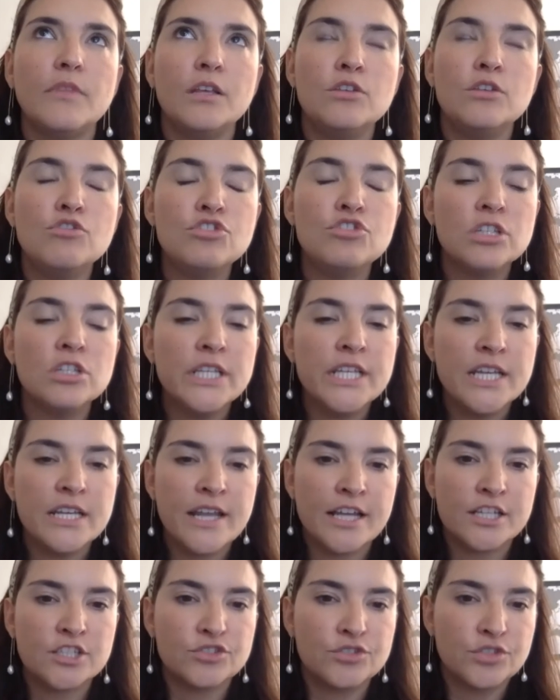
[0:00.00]
usually an
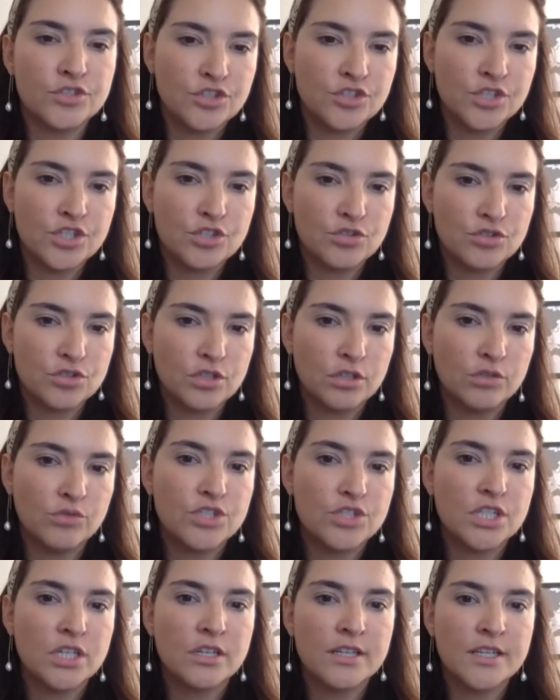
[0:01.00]
extrajudicial
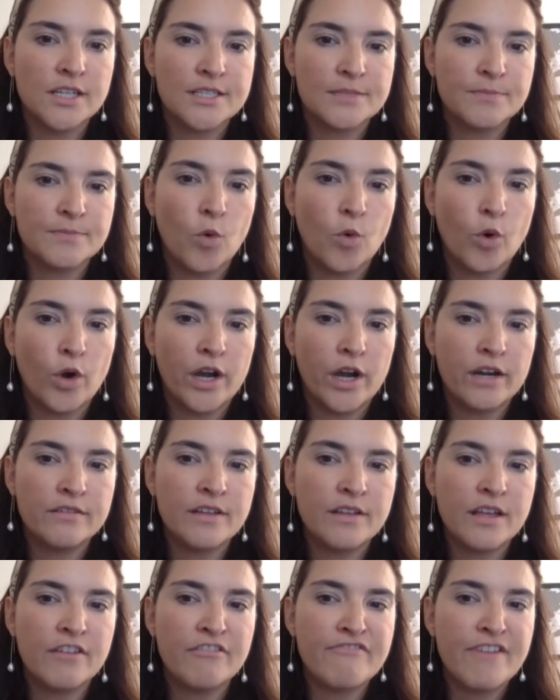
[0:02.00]
solution is more
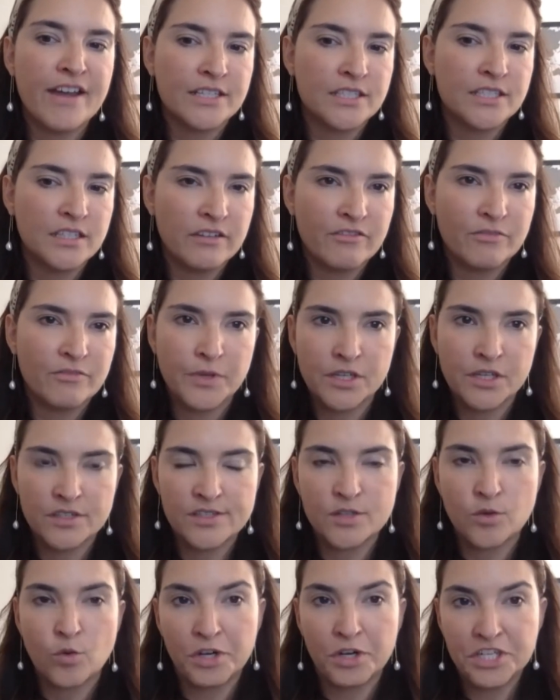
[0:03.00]
effective
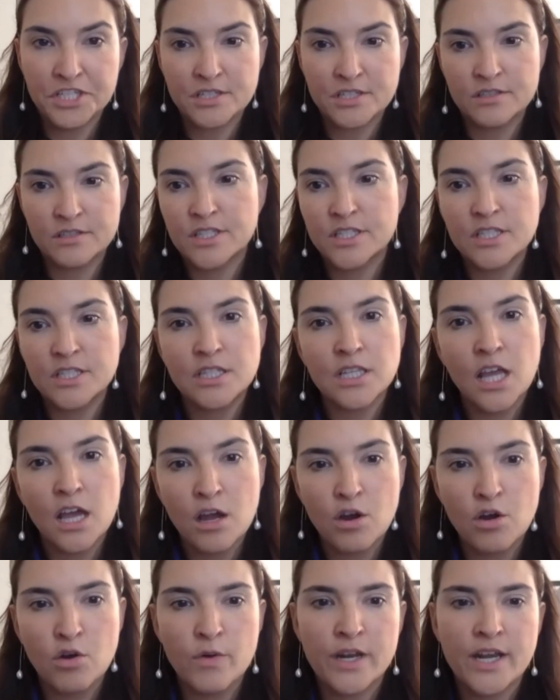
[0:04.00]
because courts are
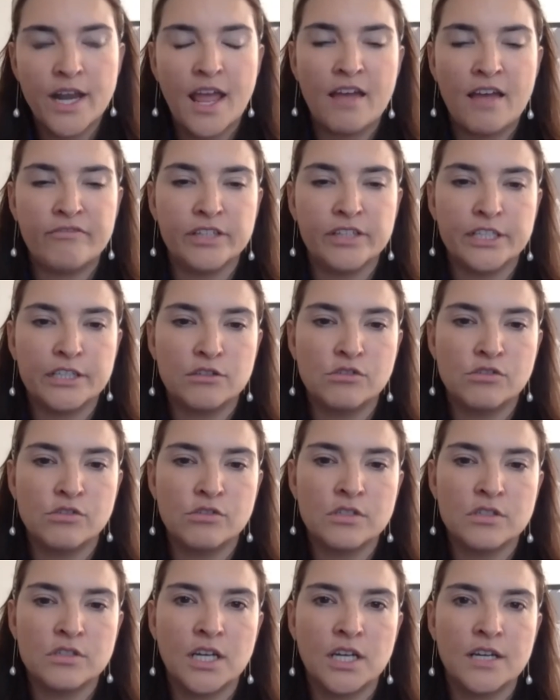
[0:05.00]
slow and have
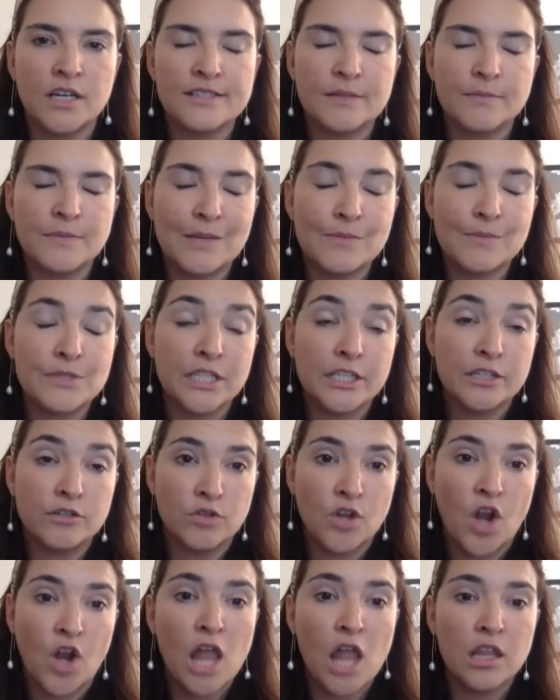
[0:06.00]
little
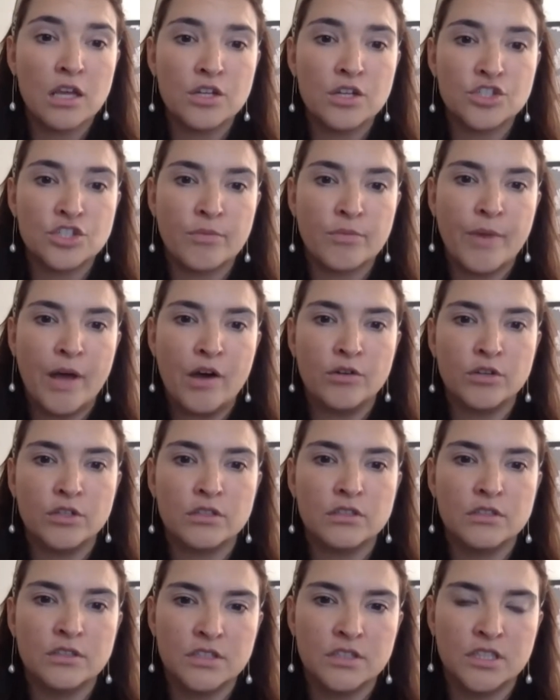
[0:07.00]
knowledge about
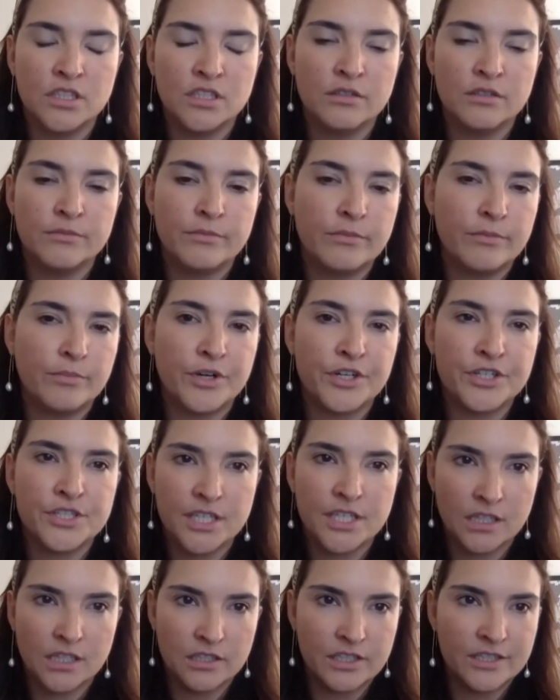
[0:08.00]
the
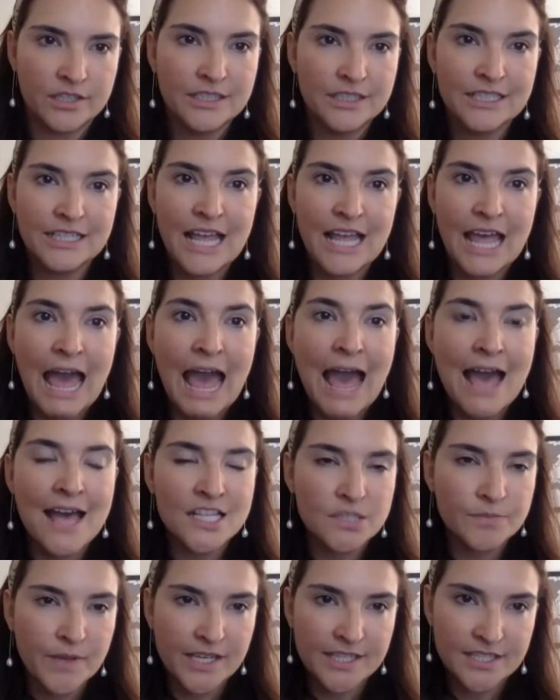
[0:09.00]
particular
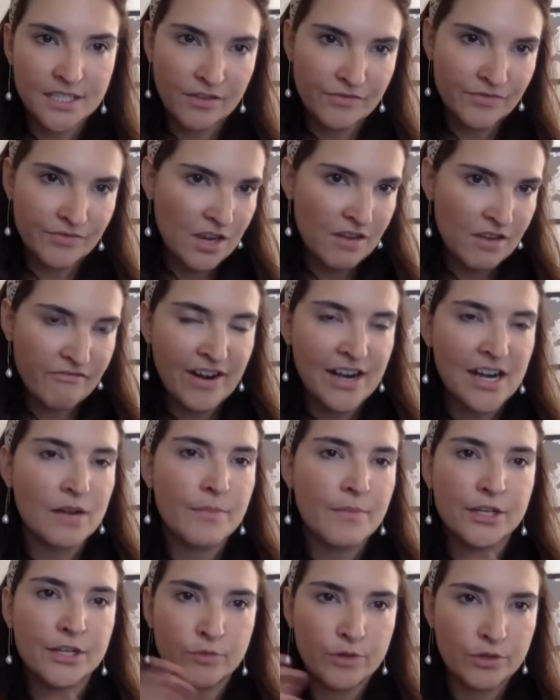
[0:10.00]
aspects of the
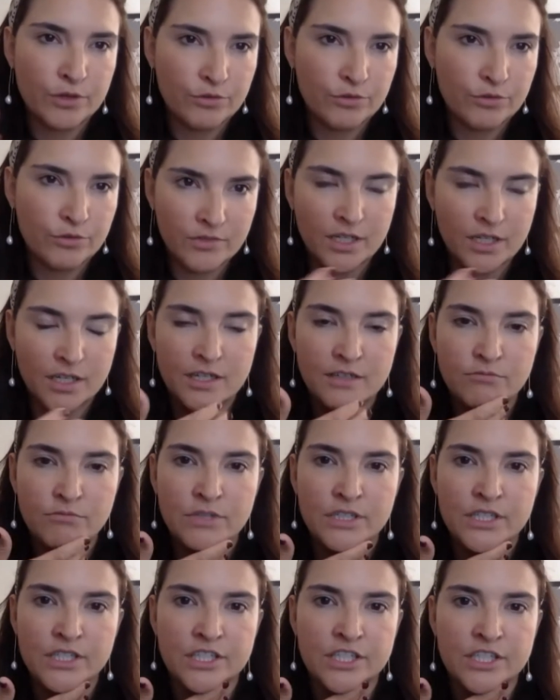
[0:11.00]
environment when
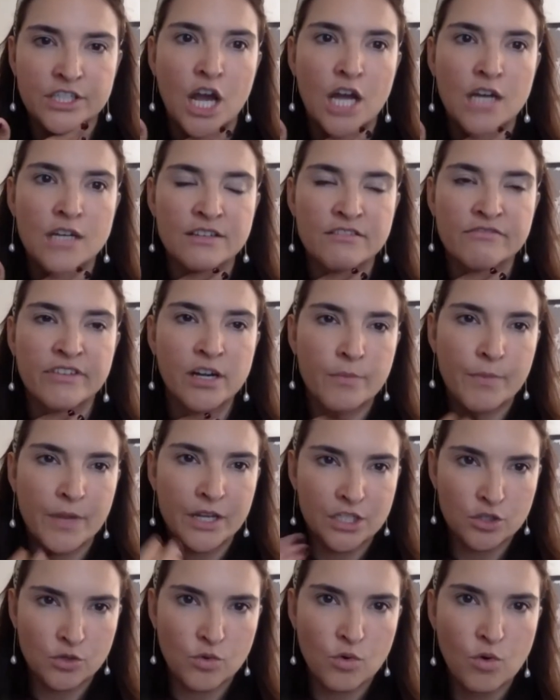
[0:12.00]
they're not
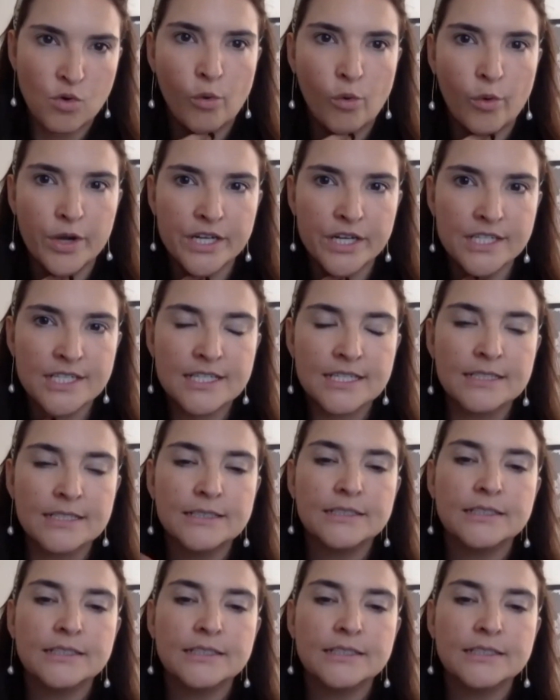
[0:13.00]
environmental courts.